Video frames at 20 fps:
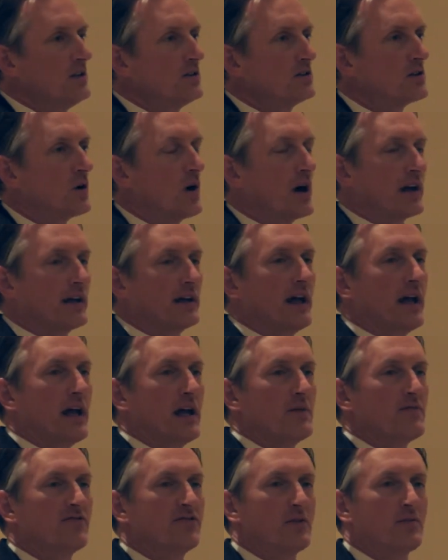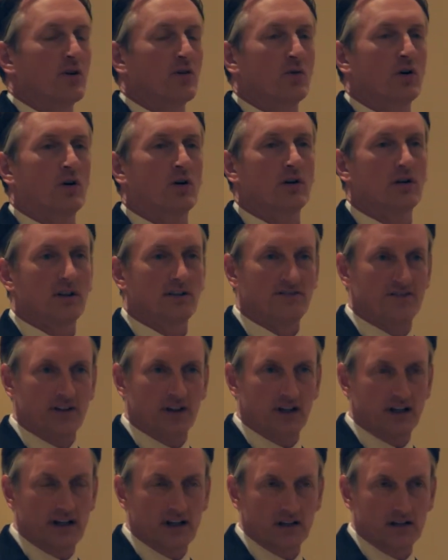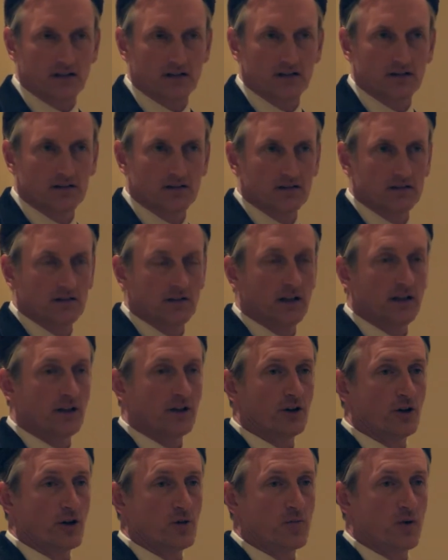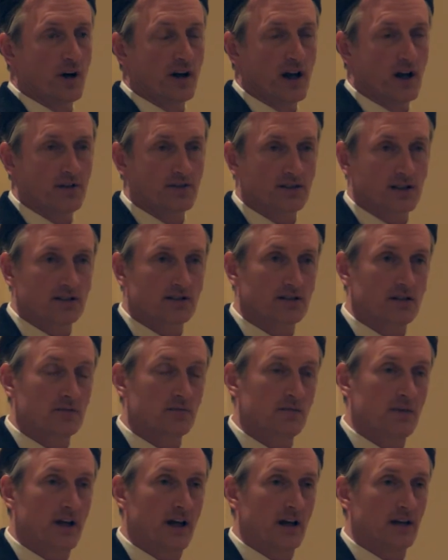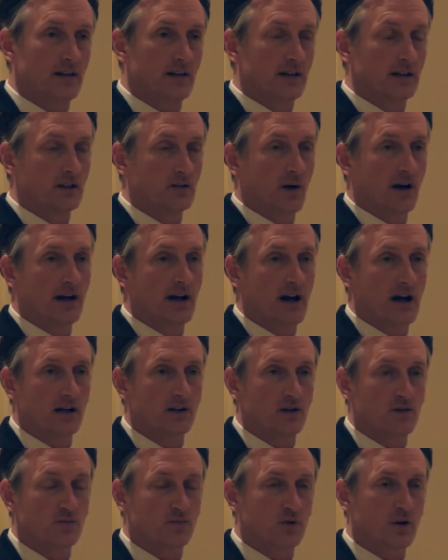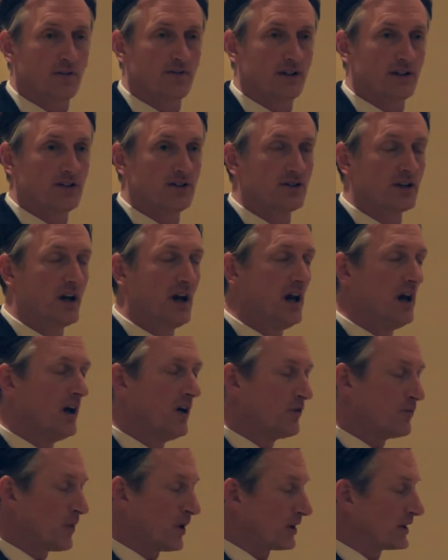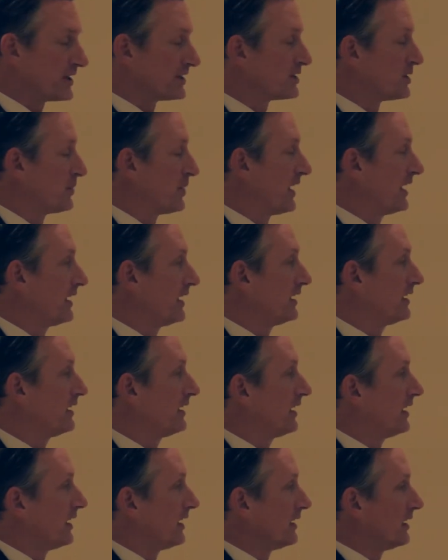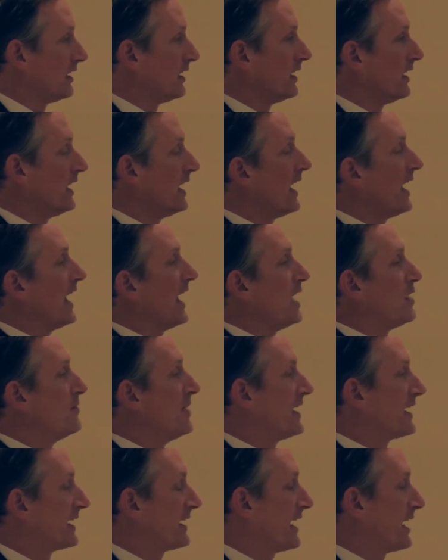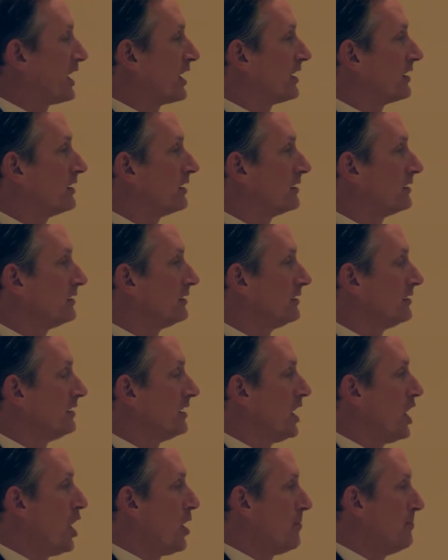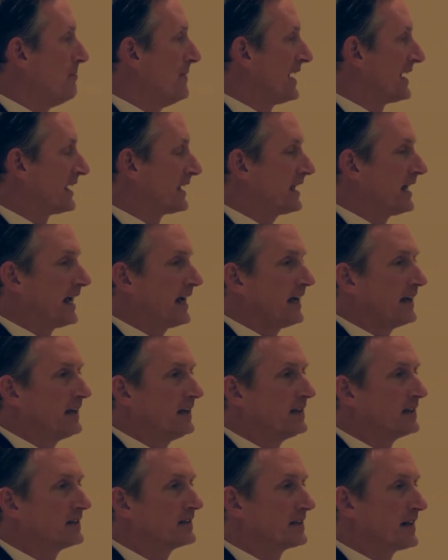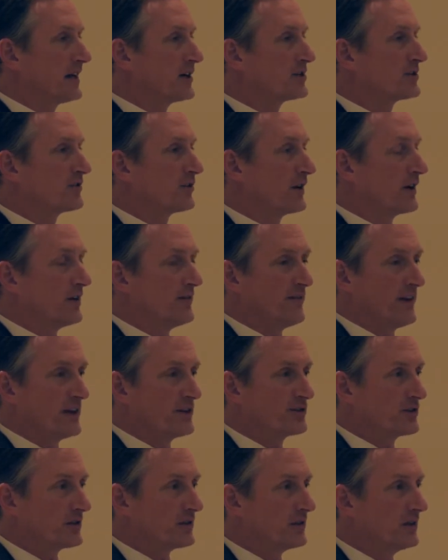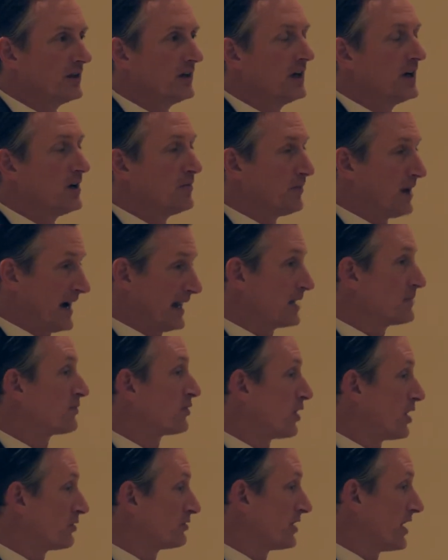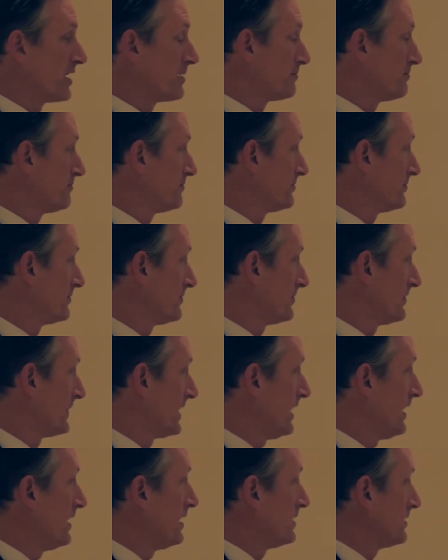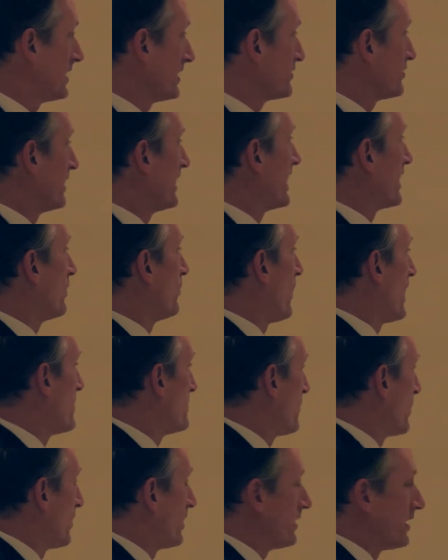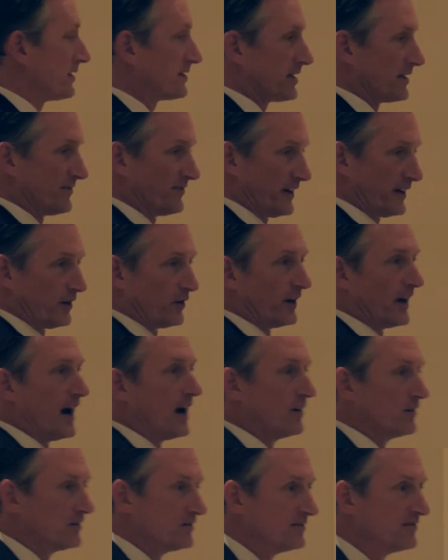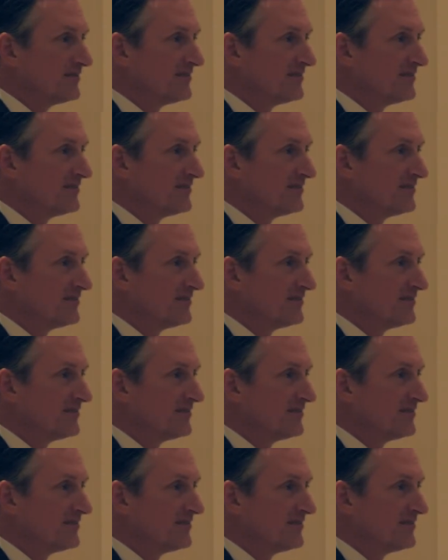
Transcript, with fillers: So I came from a rural affiliate in the Unity Point Health System, had the great honor and privilege participating in a Medicare, Medicaid, Centers for Innovation pilot program. Essentially had a whiteboard, they said, figure it out.